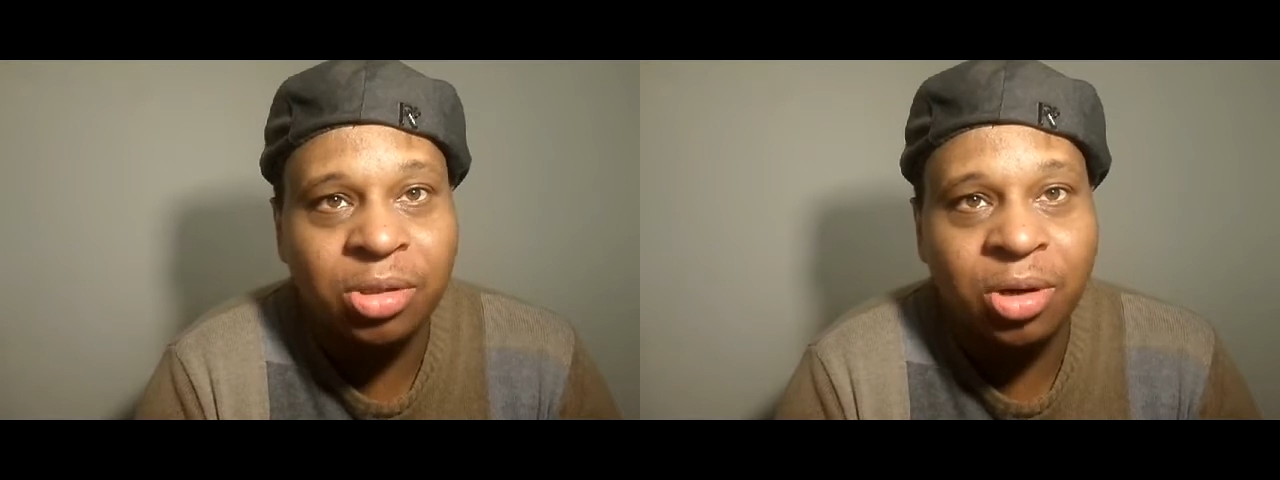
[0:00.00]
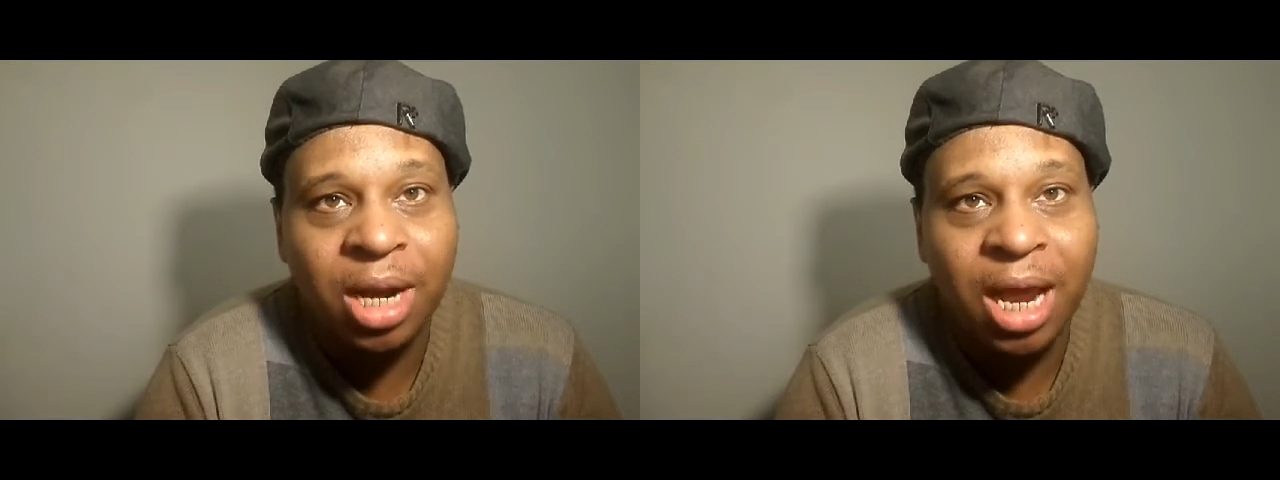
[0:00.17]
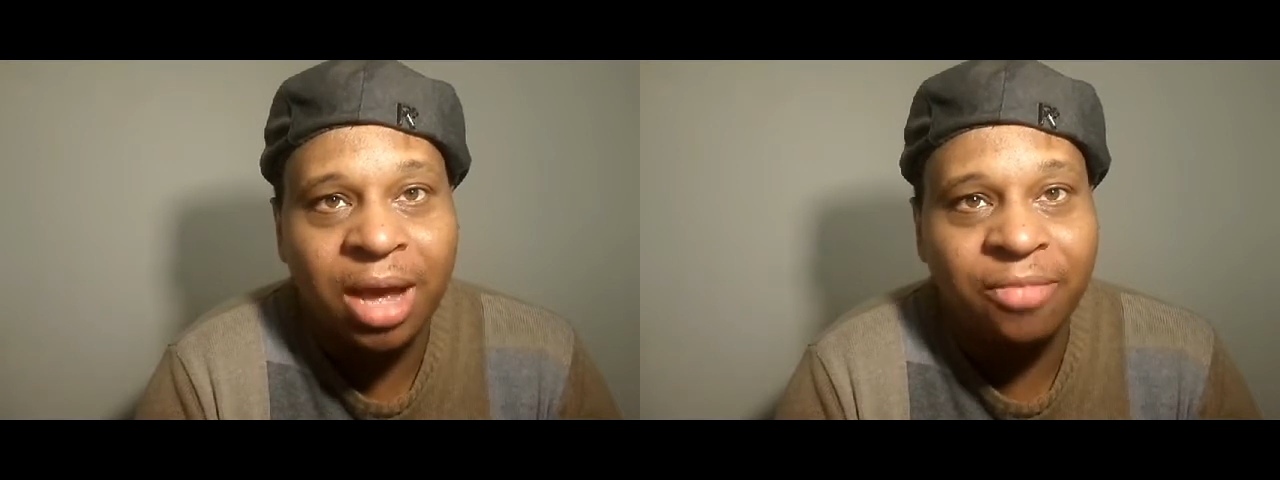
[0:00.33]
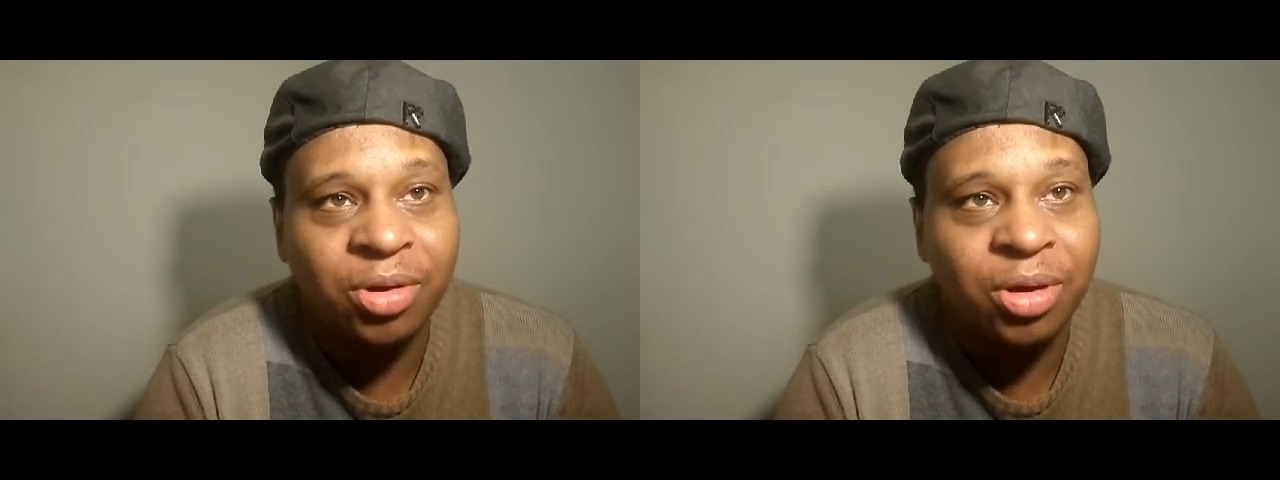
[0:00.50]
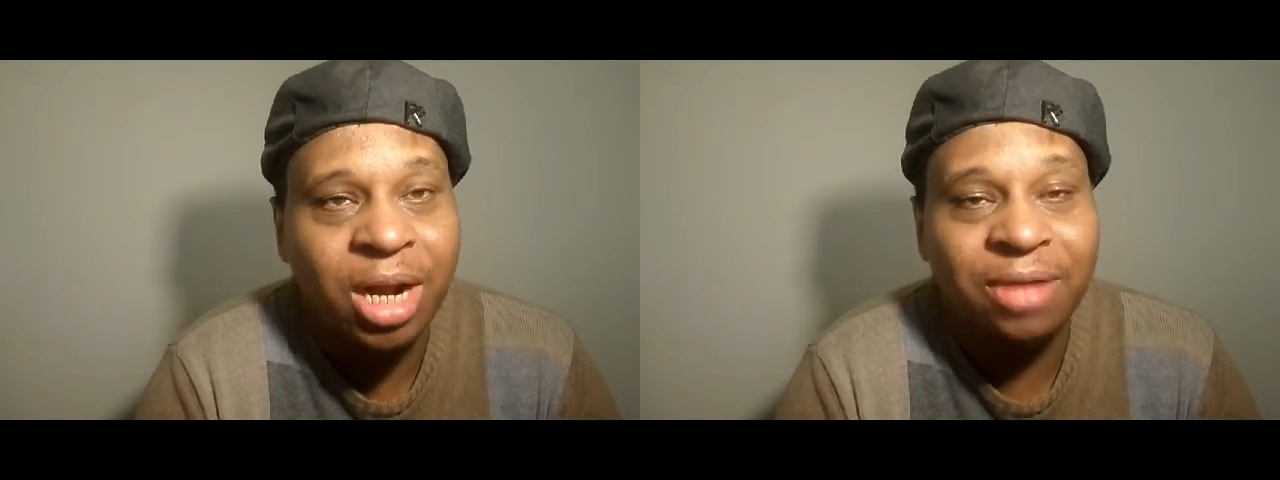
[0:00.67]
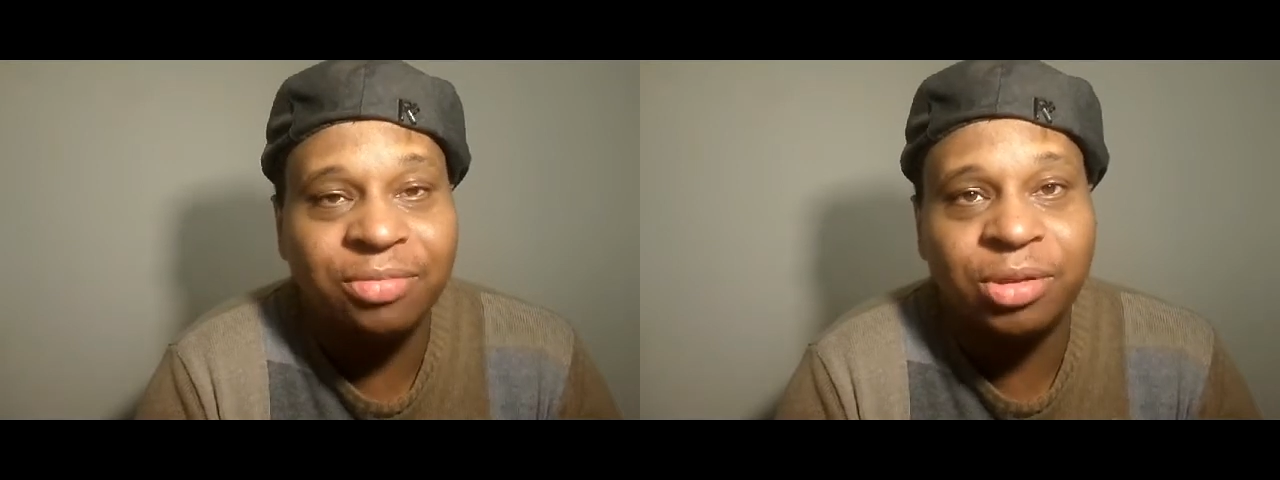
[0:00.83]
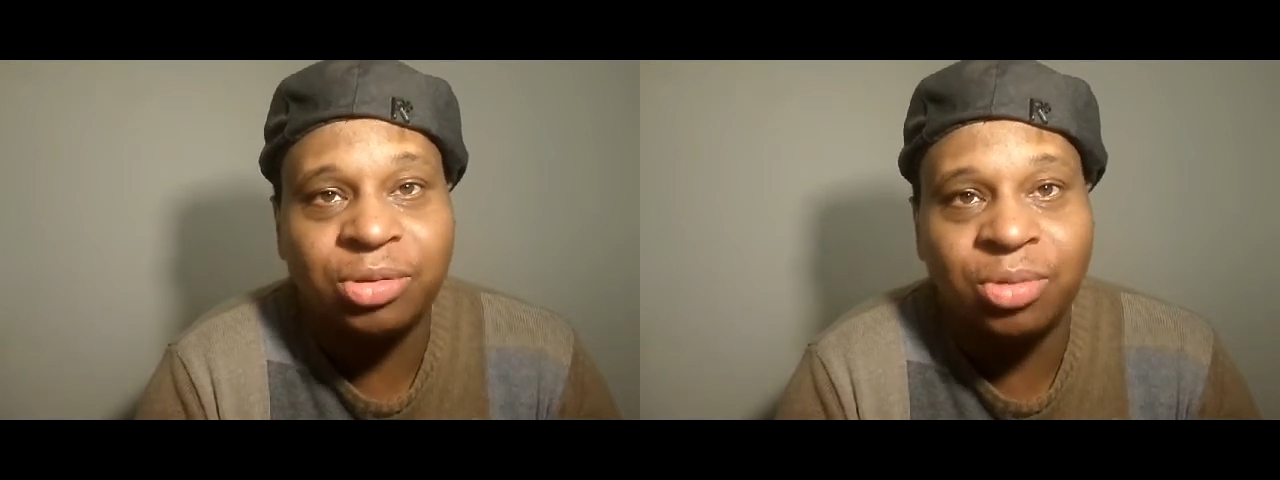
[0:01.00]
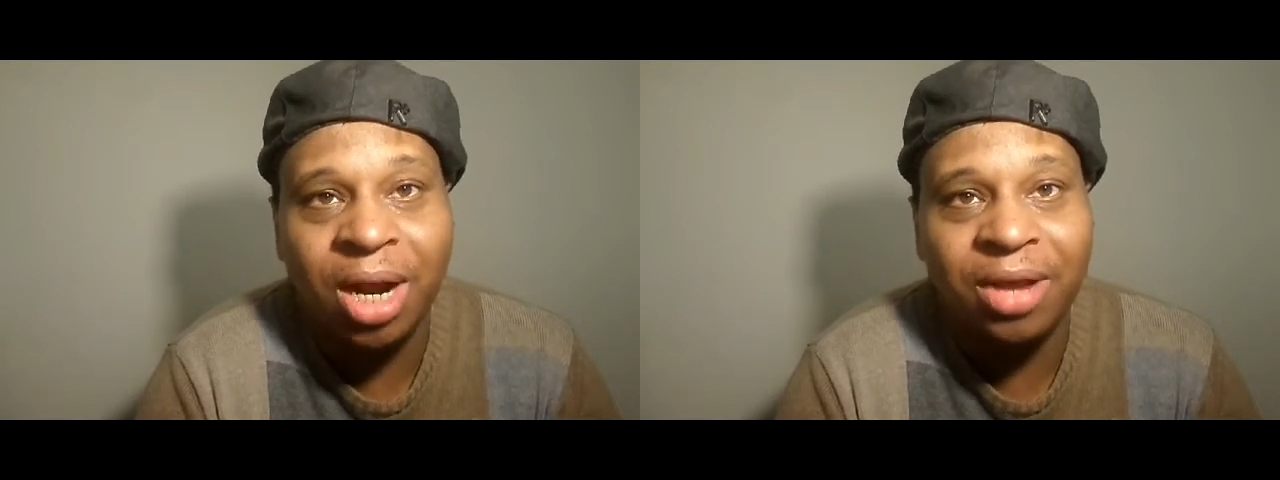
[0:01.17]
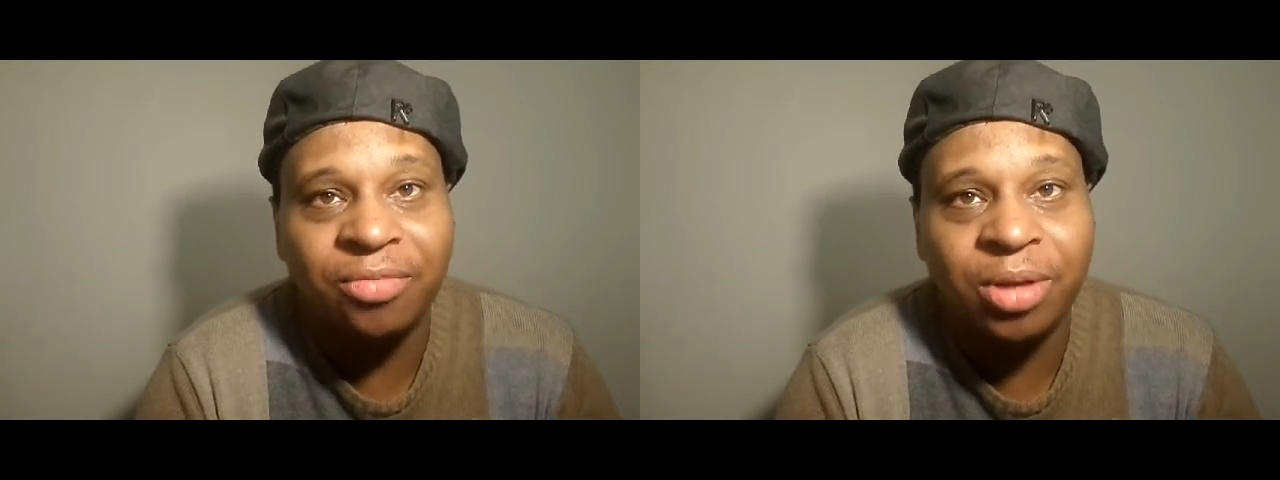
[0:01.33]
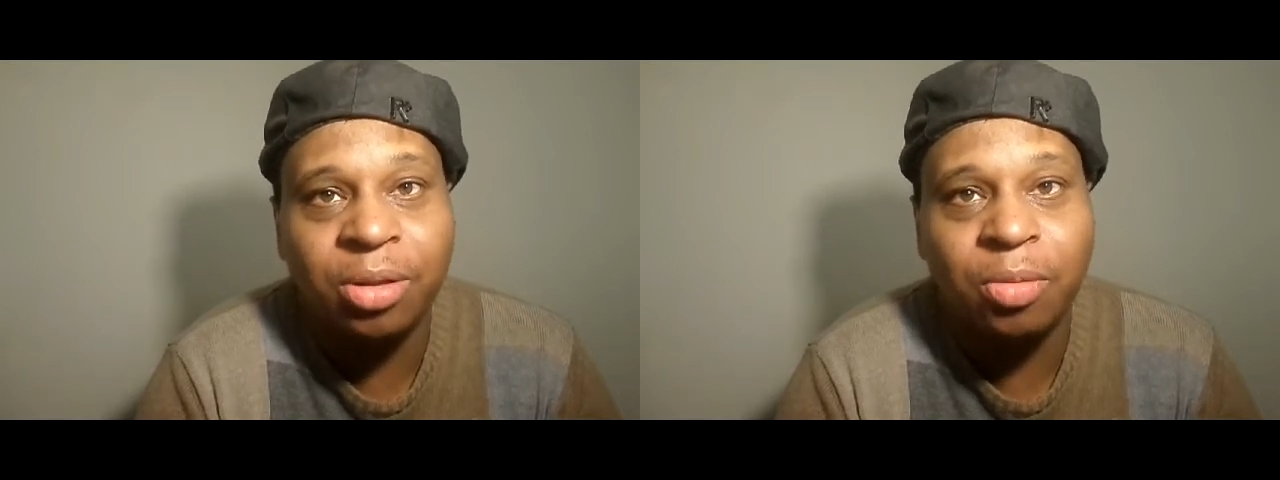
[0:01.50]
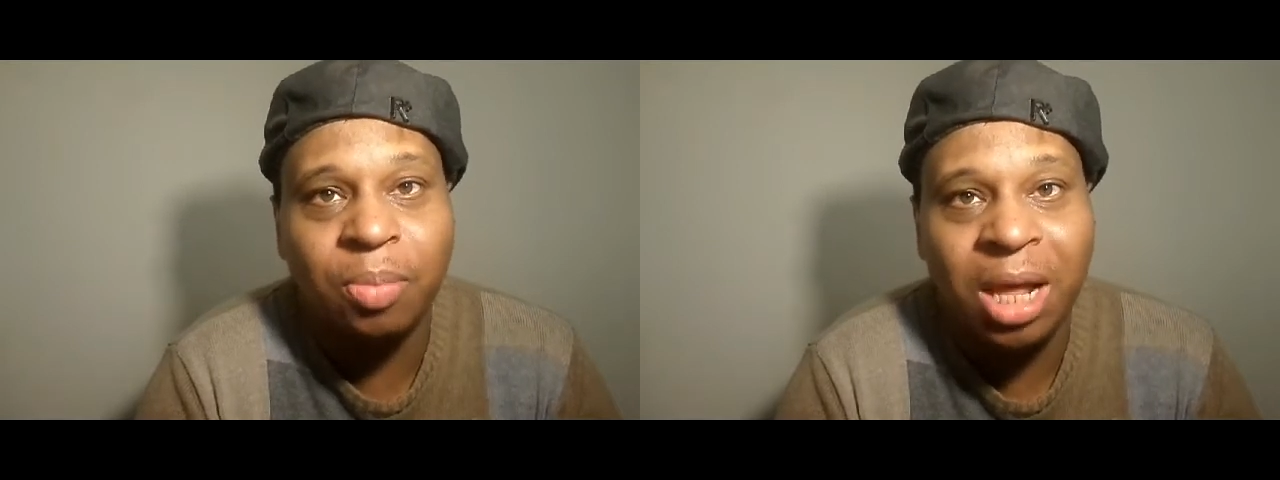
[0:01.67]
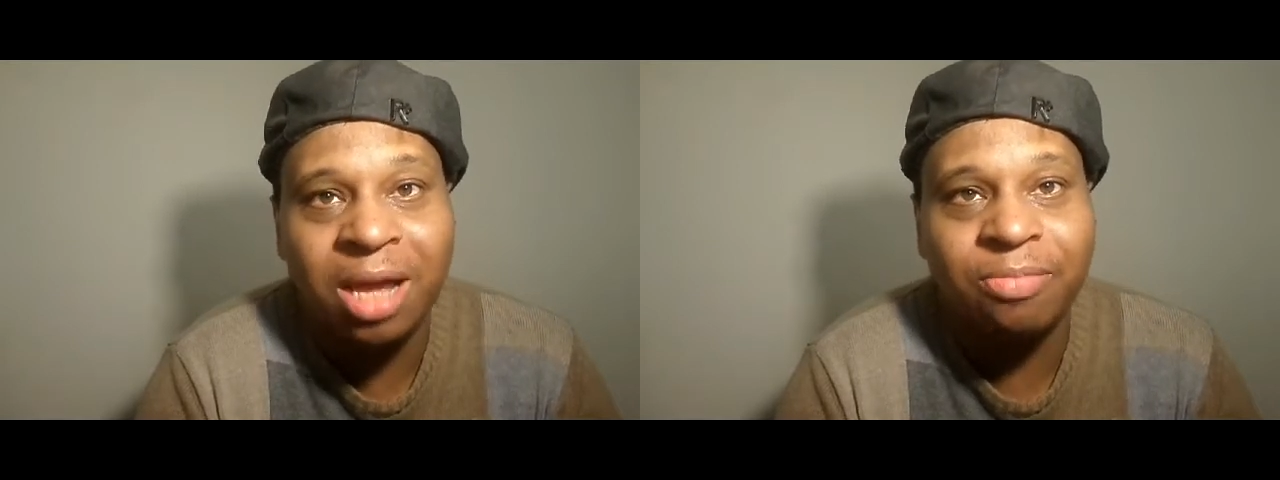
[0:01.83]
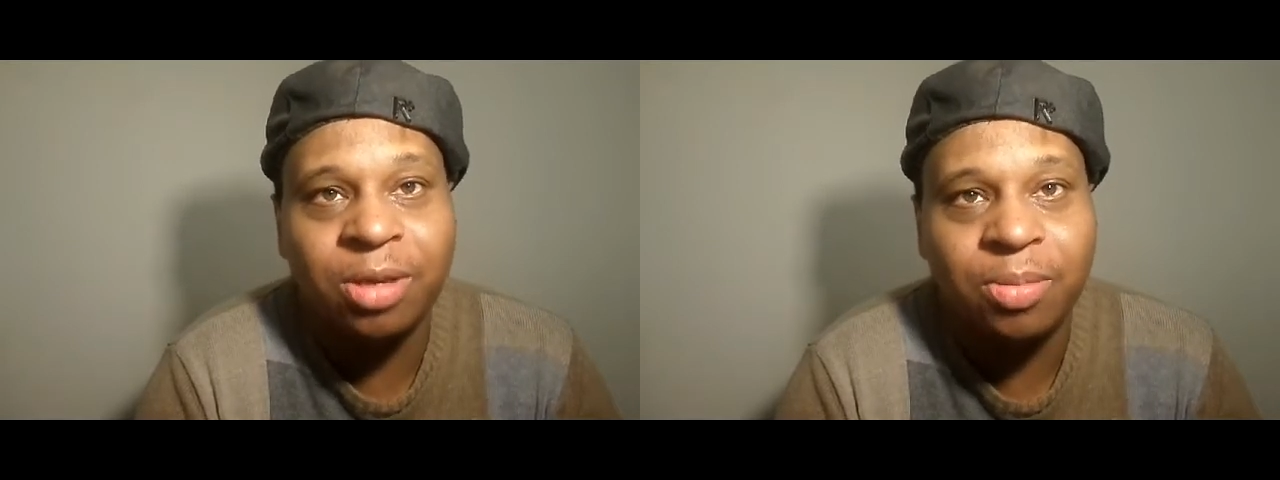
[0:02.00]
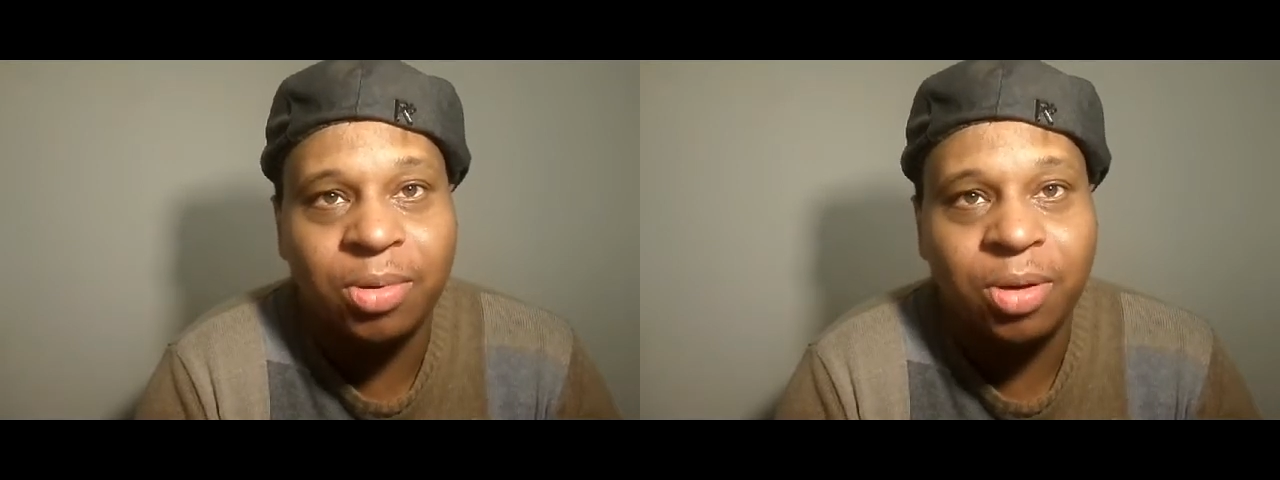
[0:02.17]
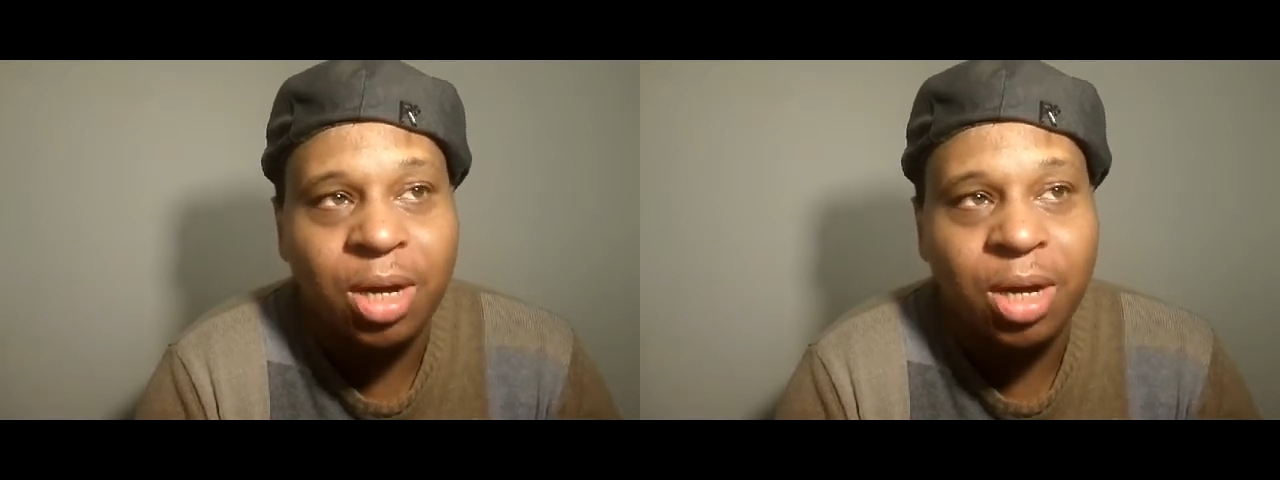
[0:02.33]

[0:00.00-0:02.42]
you're gonna have strife with other black people.